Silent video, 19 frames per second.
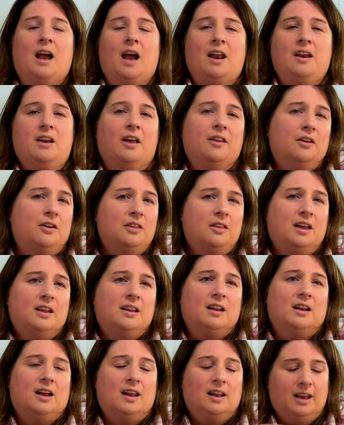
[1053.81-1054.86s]
Another thing
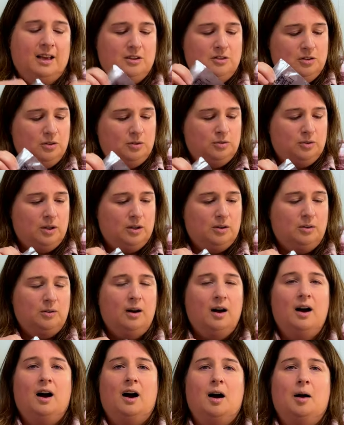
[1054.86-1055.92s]
that I like to grow,
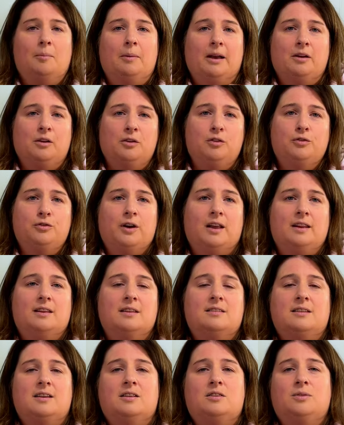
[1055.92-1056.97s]
um, I couldn't find the
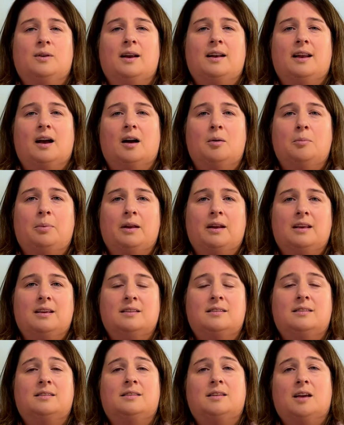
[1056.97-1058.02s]
seeds right now, but
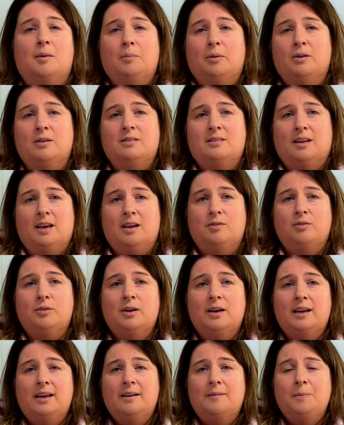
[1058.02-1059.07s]
is summer
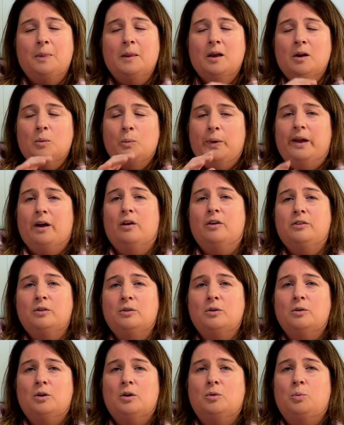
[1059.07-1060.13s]
savory. We also
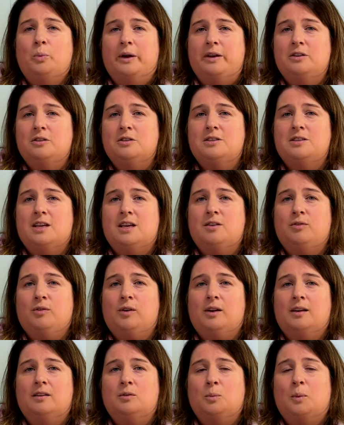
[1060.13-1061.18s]
grow winter
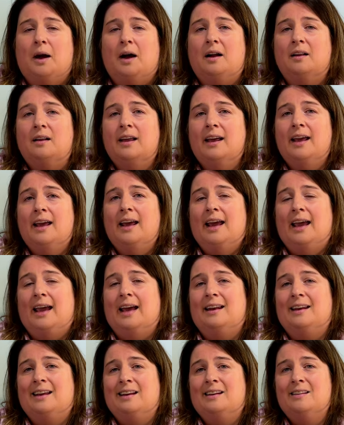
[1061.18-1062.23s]
savory as well,
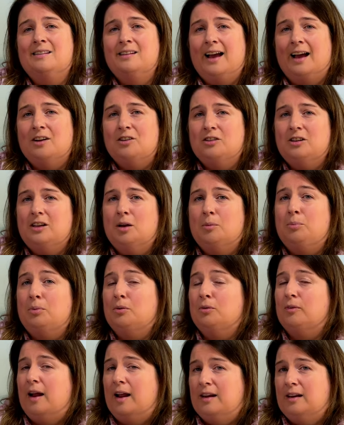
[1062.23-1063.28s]
and it is actually a
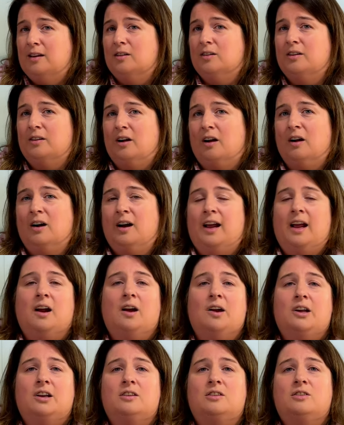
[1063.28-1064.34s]
perennial in our
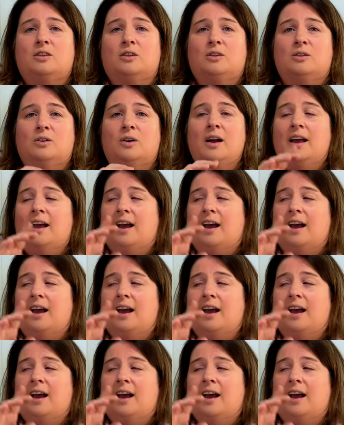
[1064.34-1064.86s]
area. So